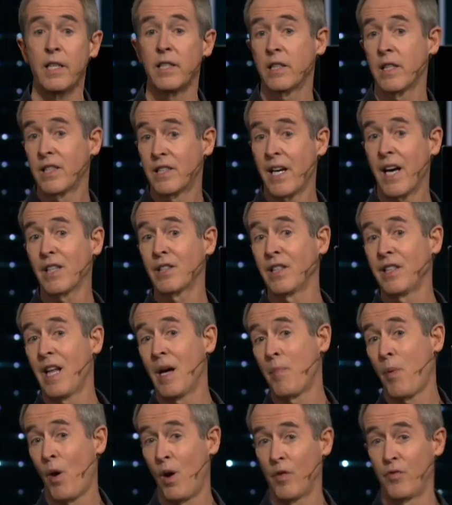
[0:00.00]
It's actually
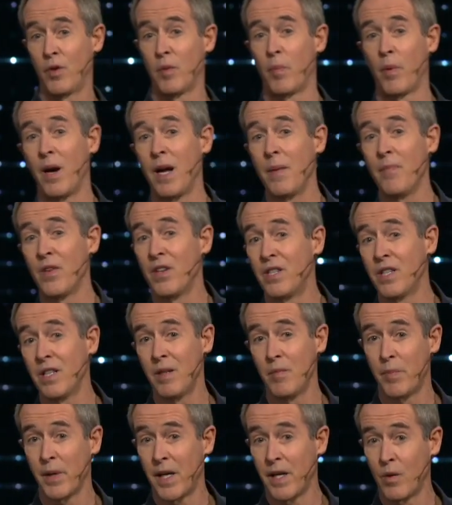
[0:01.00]
that part of your brain that
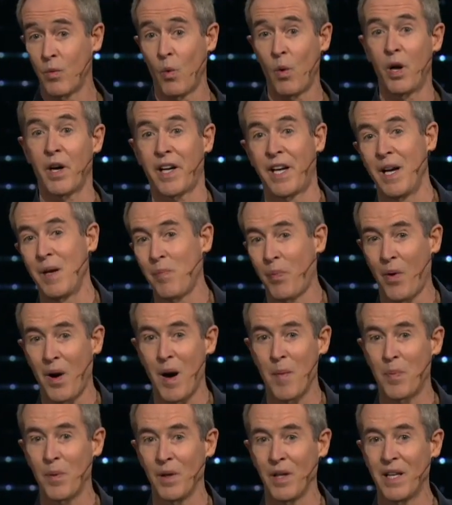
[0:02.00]
didn't begin working
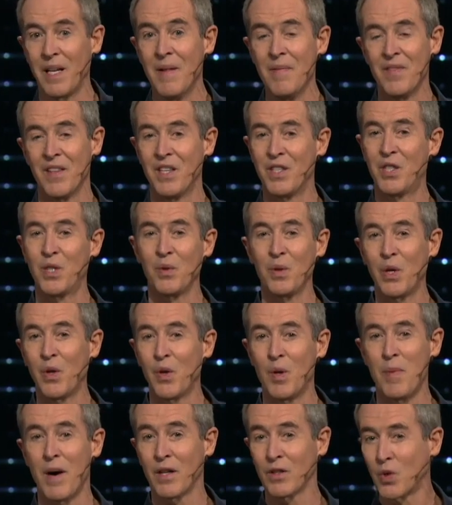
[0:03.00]
properly until you
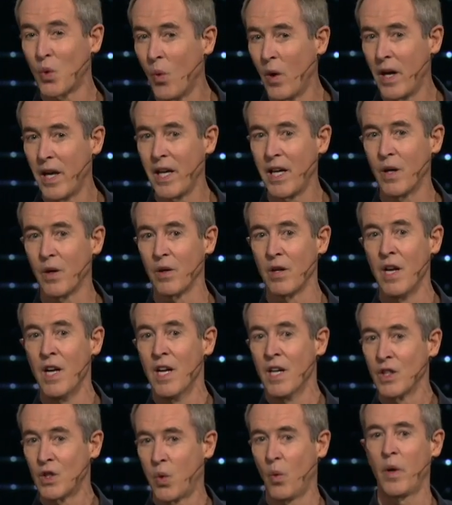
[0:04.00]
were about 20 or
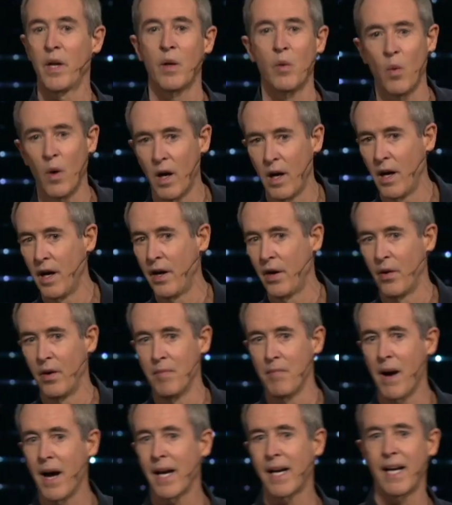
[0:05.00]
21, or
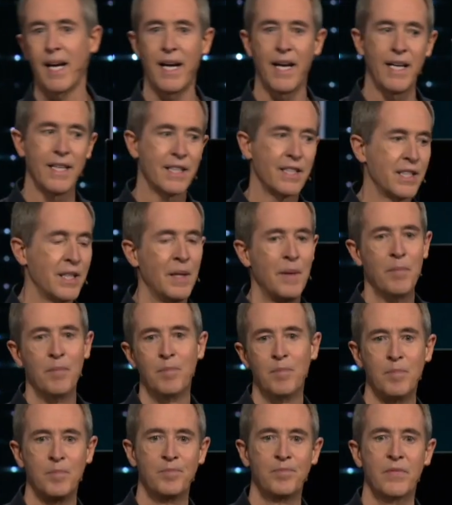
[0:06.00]
in my case.
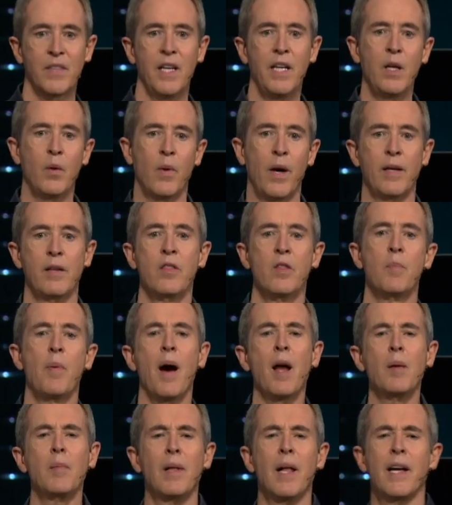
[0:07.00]
Anyway, the
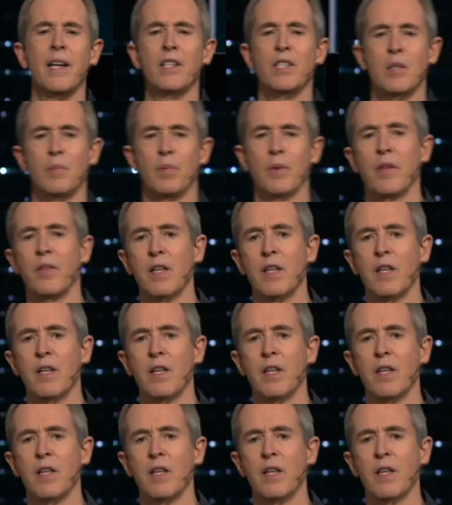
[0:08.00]
bottom line is simply